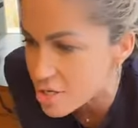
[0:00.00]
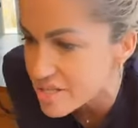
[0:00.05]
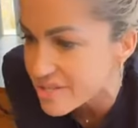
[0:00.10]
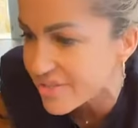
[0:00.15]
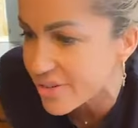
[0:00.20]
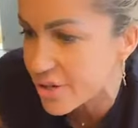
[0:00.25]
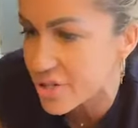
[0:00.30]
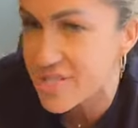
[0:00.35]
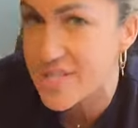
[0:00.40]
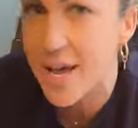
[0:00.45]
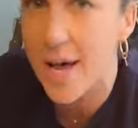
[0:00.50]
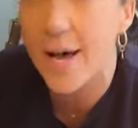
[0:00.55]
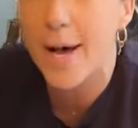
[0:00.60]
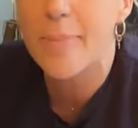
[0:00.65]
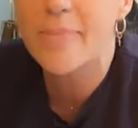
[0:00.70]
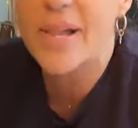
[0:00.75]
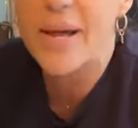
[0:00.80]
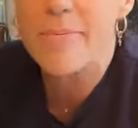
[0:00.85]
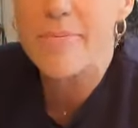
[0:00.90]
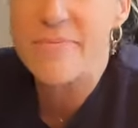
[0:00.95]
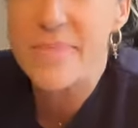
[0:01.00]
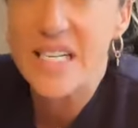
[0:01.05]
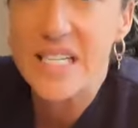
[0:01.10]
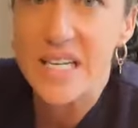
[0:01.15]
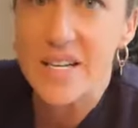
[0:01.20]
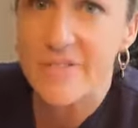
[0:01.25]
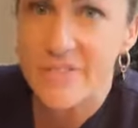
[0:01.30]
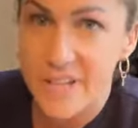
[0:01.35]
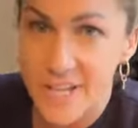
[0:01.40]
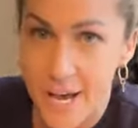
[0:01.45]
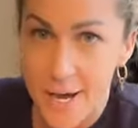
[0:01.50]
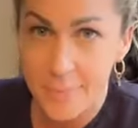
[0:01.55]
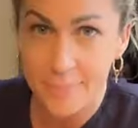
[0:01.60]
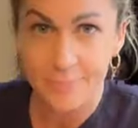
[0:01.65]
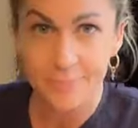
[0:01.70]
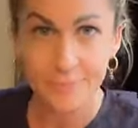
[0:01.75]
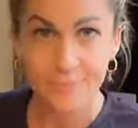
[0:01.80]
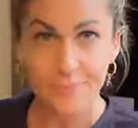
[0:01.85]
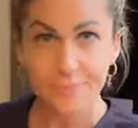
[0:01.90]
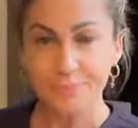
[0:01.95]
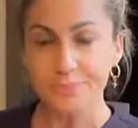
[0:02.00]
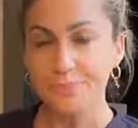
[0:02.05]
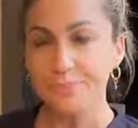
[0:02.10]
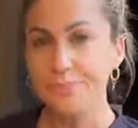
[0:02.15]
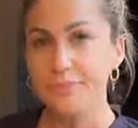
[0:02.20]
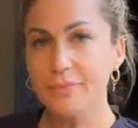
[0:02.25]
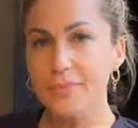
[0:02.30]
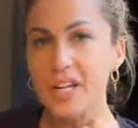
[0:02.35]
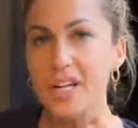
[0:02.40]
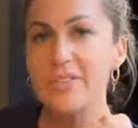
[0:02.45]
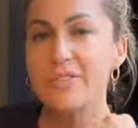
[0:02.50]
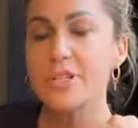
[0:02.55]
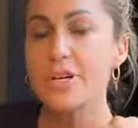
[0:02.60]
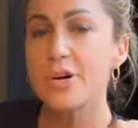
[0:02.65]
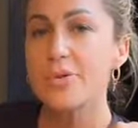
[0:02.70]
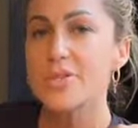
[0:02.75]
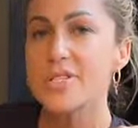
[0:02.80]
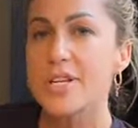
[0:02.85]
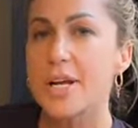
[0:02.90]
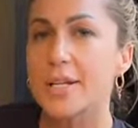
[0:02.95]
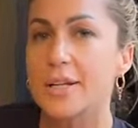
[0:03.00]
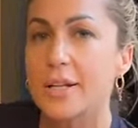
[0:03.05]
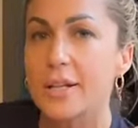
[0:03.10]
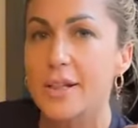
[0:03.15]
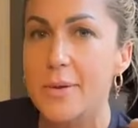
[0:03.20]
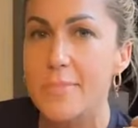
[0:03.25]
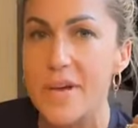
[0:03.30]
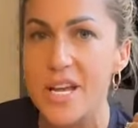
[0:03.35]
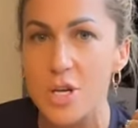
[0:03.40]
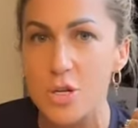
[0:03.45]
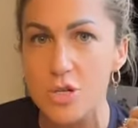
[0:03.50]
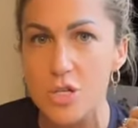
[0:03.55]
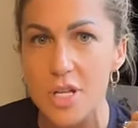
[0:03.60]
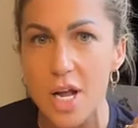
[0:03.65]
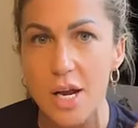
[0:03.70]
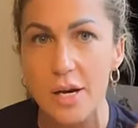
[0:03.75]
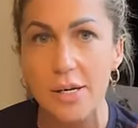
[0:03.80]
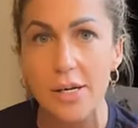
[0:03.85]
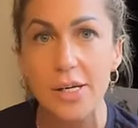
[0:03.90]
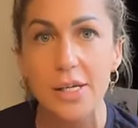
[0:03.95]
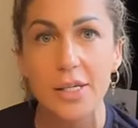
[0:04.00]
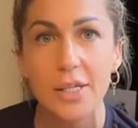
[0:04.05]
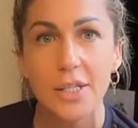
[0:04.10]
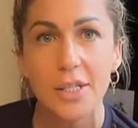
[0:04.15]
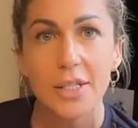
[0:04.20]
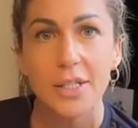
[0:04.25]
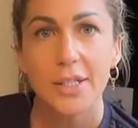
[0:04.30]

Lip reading: Whose fault is that? I'm blaming Mindy for that, even though it was technically me who started it.